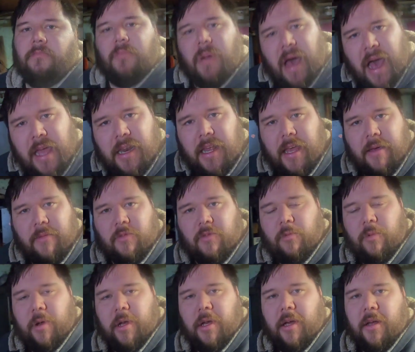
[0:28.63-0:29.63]
my name's
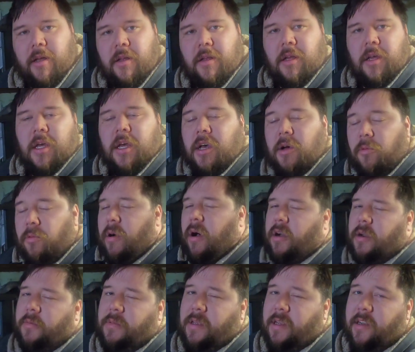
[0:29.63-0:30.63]
Will.
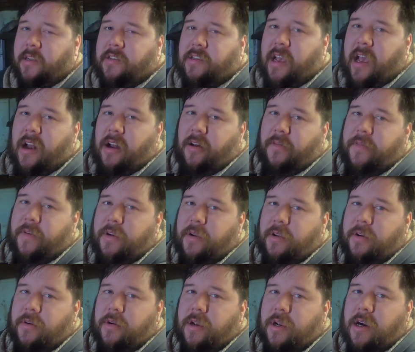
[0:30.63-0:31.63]
Welcome to the channel if you're
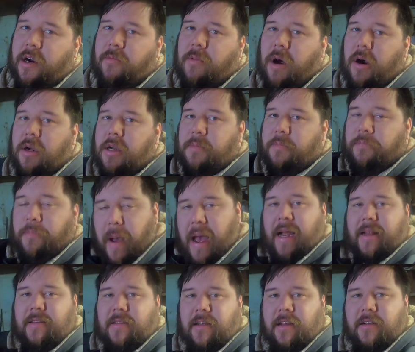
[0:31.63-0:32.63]
new here. Welcome
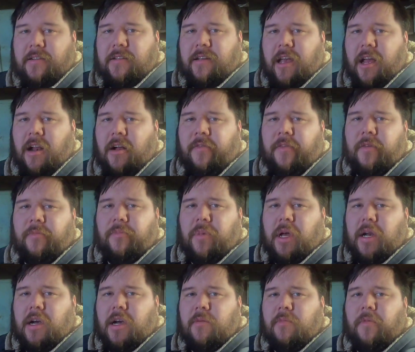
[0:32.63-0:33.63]
back to the channel if you've
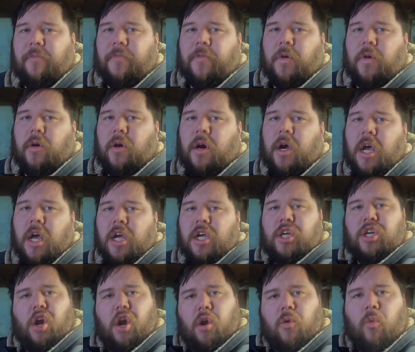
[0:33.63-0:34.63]
been here before.
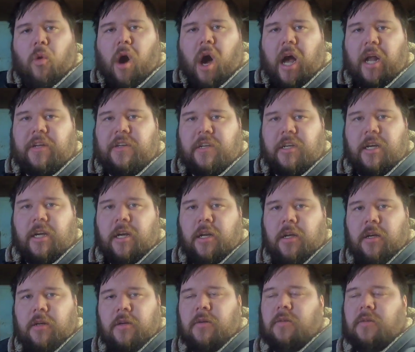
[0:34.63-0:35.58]
You're watching.